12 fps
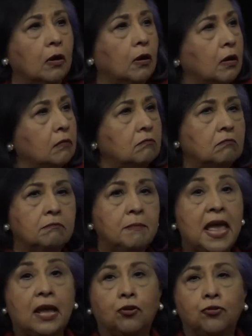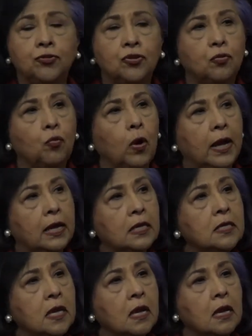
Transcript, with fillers: um, manners and ways.